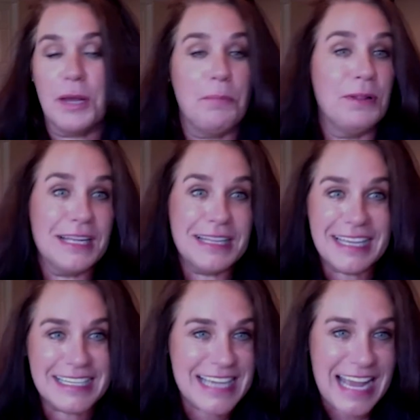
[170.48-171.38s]

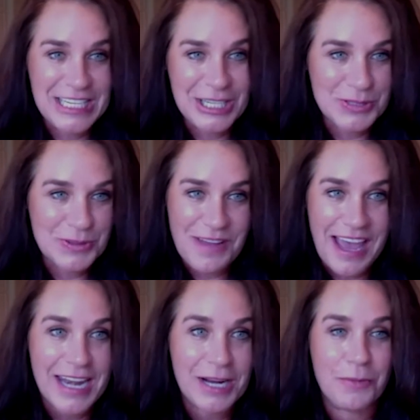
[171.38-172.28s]
completely 10 years we've
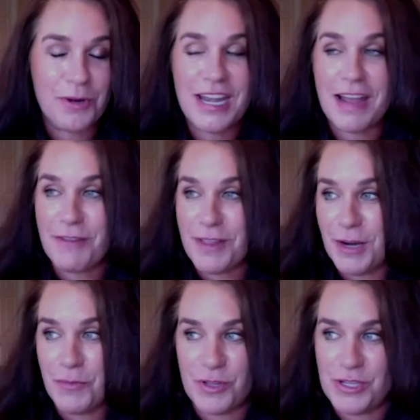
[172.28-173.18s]
had it, we're never there
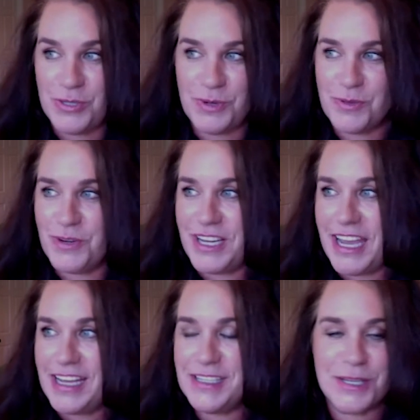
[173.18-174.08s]
more than 2 or 3 days.